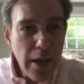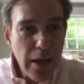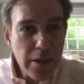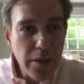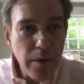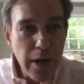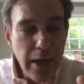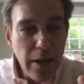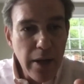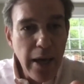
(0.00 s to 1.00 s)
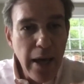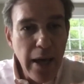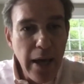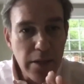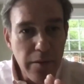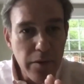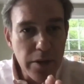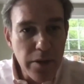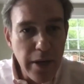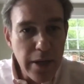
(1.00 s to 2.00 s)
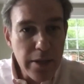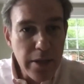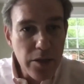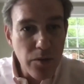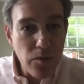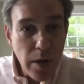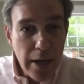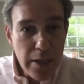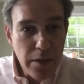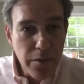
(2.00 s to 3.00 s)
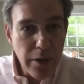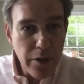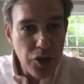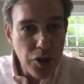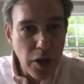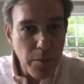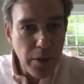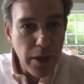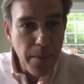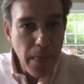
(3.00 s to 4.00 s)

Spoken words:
is that right now case levels in the United States are rising very sharply,